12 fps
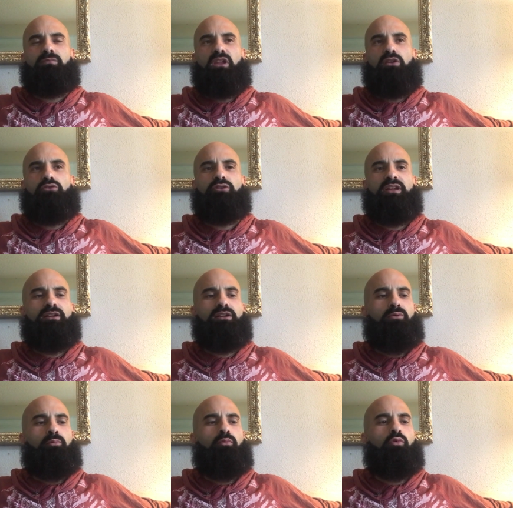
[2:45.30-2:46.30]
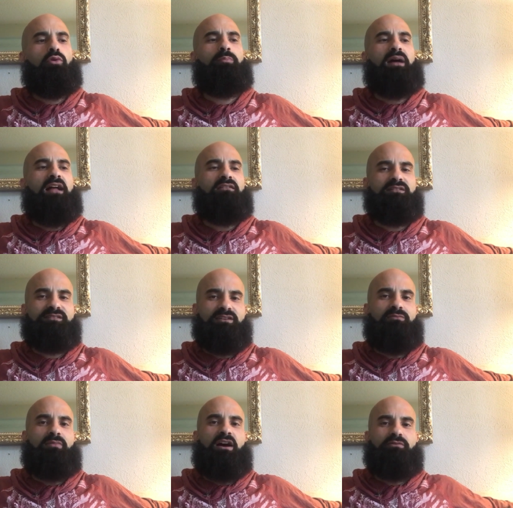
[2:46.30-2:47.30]
create more balance
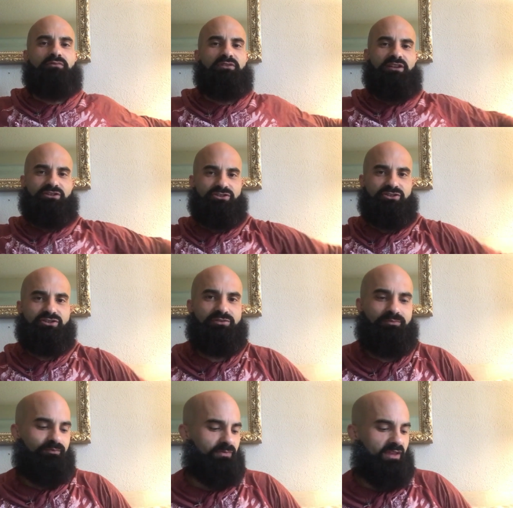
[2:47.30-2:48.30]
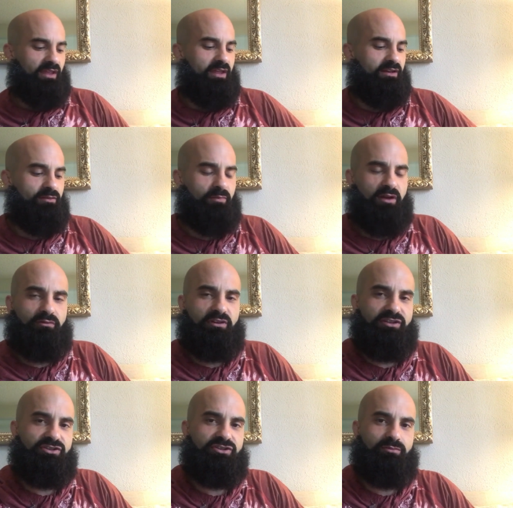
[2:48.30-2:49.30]
in my relationship and in my
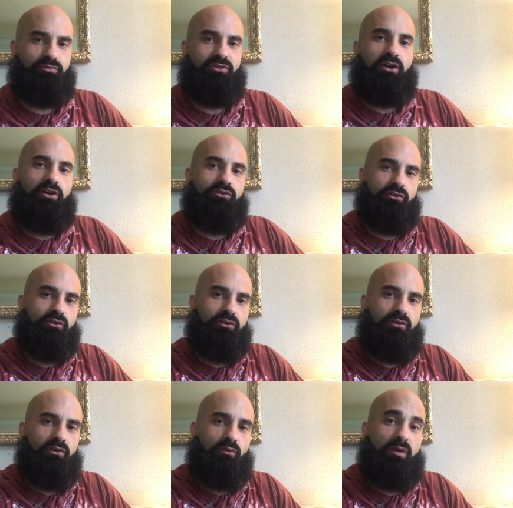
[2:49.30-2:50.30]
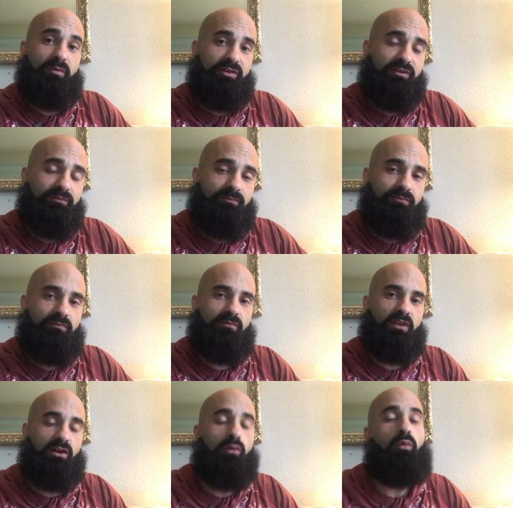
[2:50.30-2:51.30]
relationship with other women
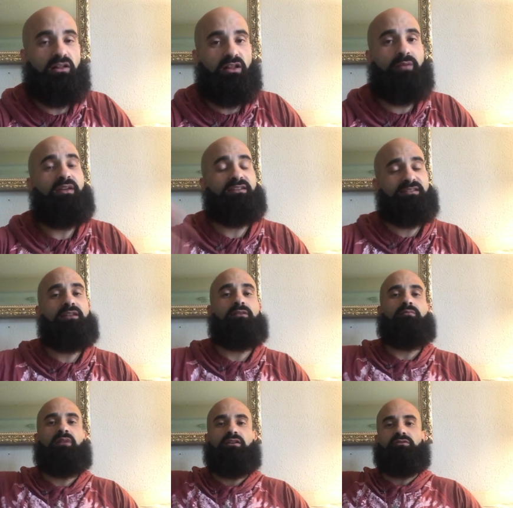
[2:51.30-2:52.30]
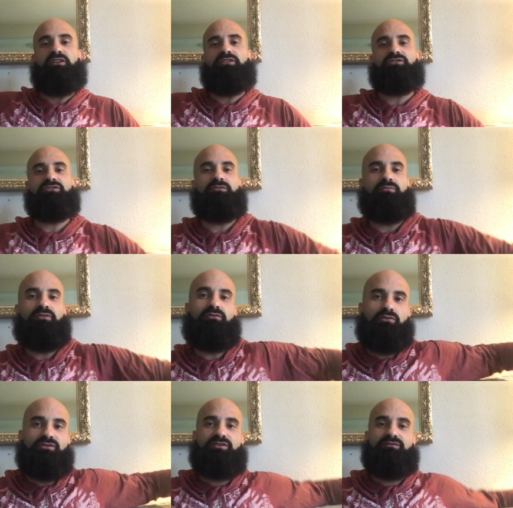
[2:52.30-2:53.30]
uh, while I maintain my relationship. And of
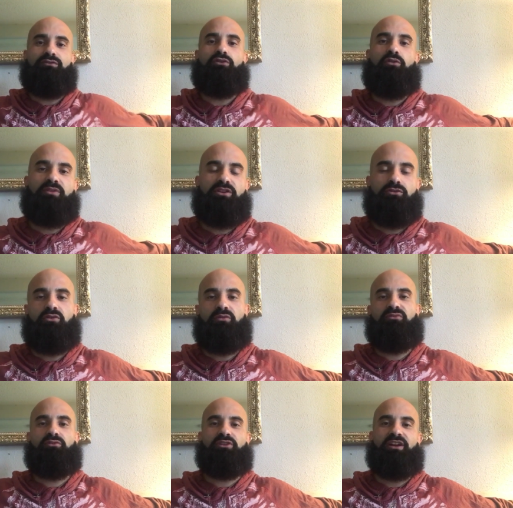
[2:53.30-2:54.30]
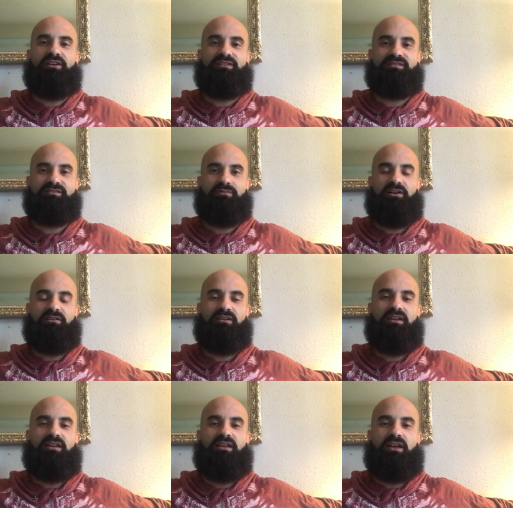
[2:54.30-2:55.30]
course, if you know me, you know I'm fully honest about
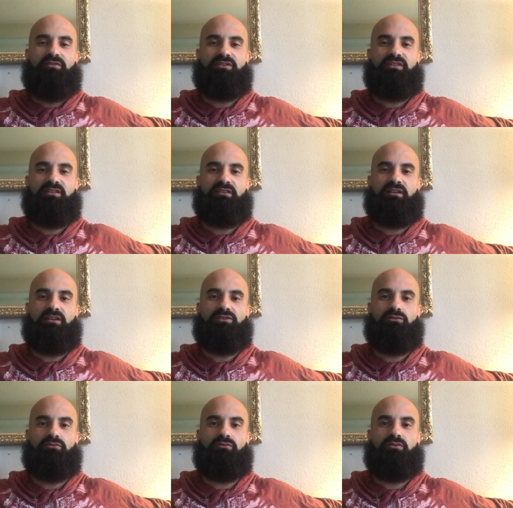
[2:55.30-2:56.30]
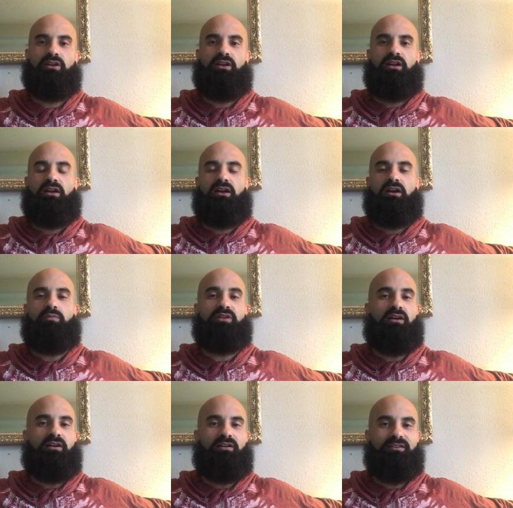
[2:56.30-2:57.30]
everything that I do uh,
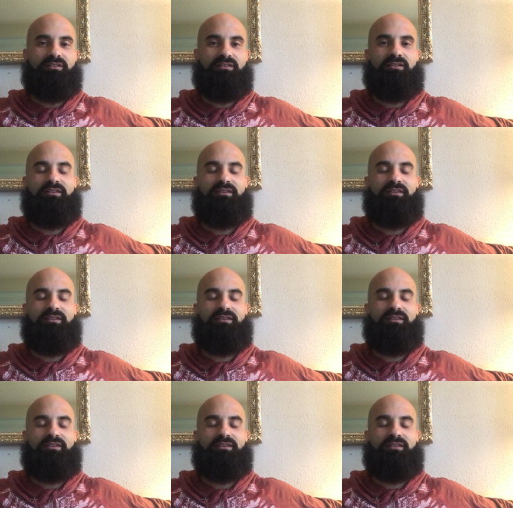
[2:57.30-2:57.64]
beyond